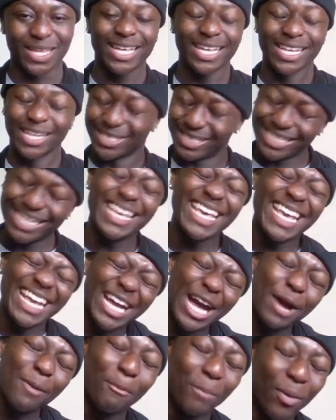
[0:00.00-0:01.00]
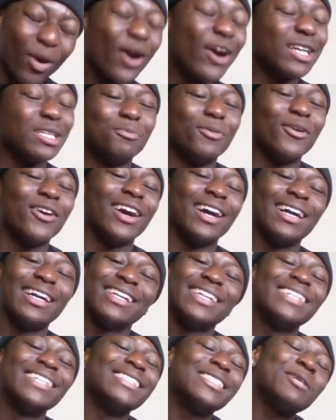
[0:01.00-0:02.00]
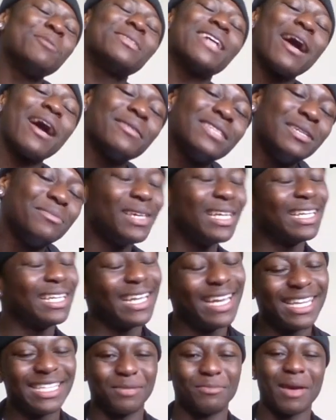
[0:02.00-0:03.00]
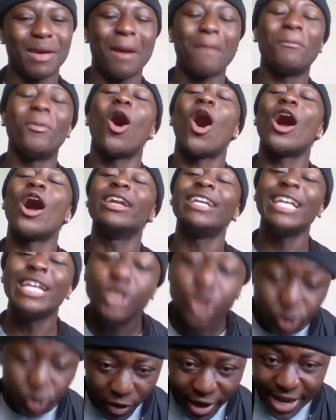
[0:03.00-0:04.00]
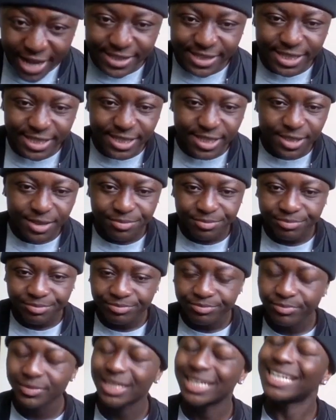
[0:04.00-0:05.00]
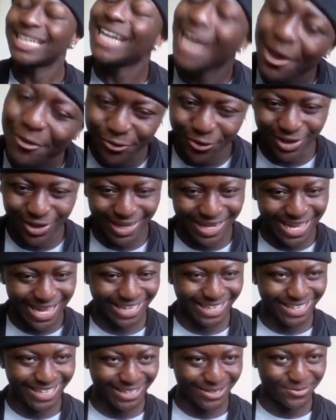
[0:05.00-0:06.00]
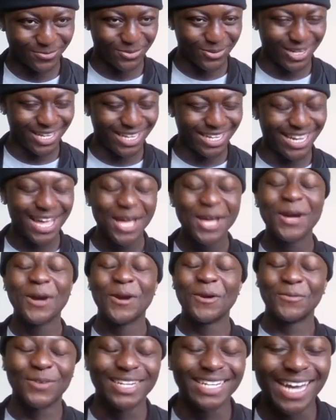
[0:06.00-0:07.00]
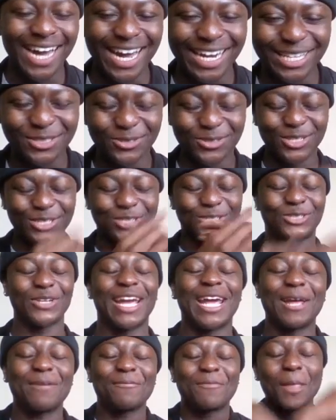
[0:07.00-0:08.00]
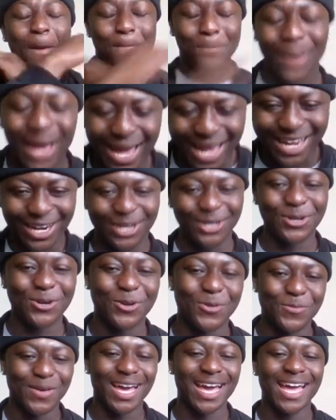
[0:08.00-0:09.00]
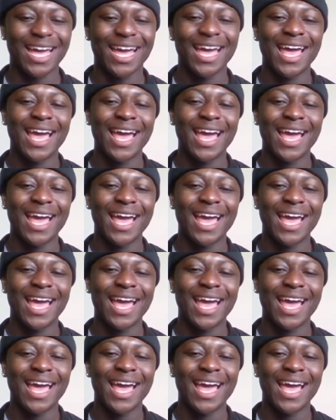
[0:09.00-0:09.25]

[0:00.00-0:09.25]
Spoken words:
See, he got bars, but sometimes he be lazy, man. But on these streets, never like him, what? But nah, this is a straight banger though, man.